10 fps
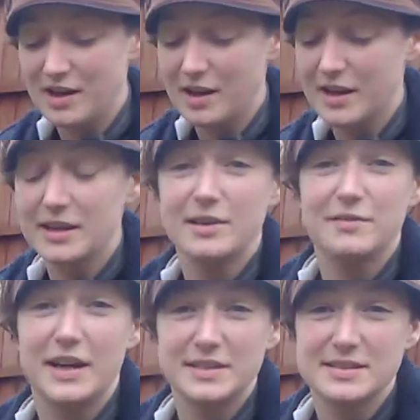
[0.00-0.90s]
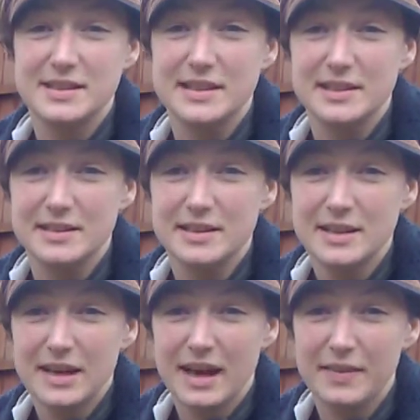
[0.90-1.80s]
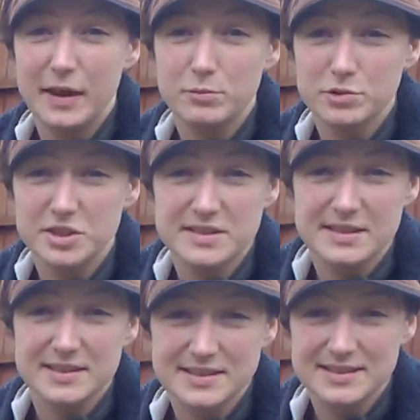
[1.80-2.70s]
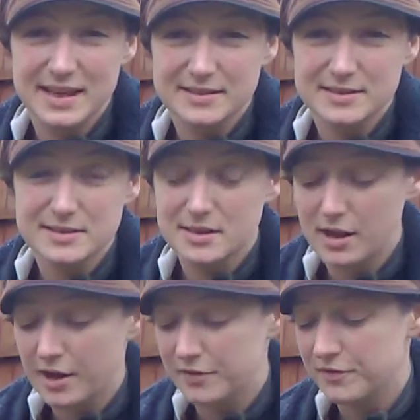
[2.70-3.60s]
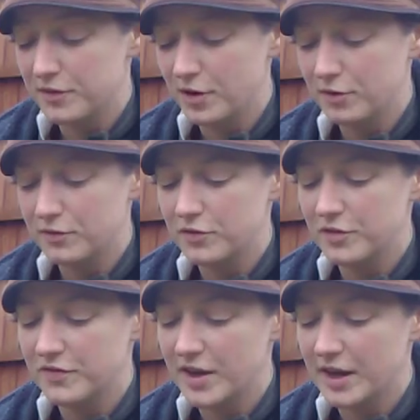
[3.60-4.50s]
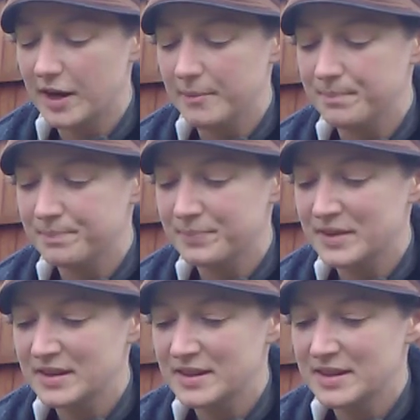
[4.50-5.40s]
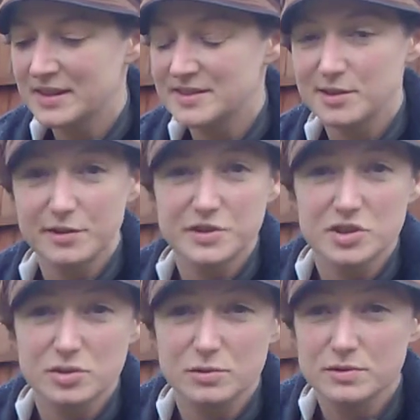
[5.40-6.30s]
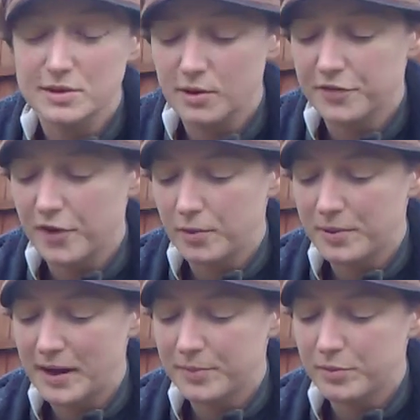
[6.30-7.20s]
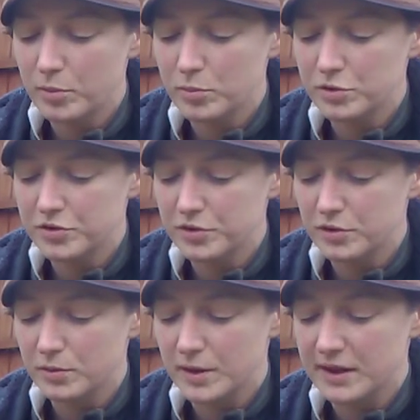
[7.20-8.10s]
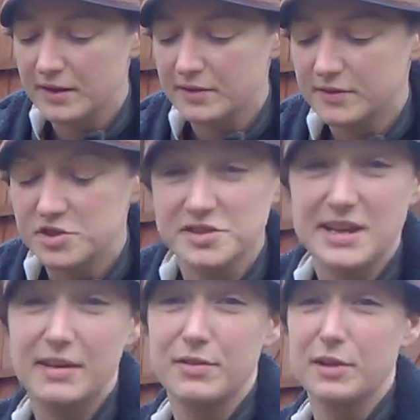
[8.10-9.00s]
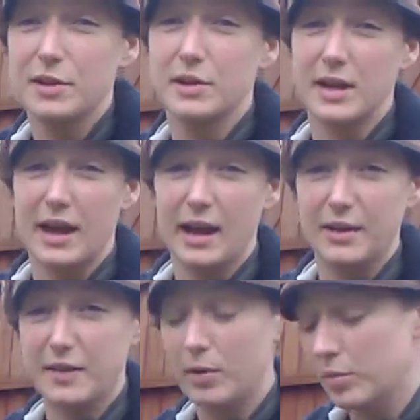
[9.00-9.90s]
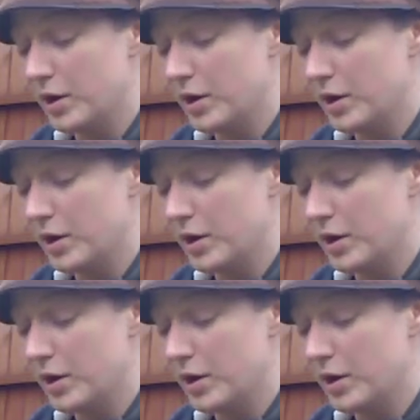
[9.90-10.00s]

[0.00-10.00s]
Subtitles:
like Vaseline, and that will just extend the life of the fire. So I've just talked a lot, so perhaps what we'll do is just have a look at how that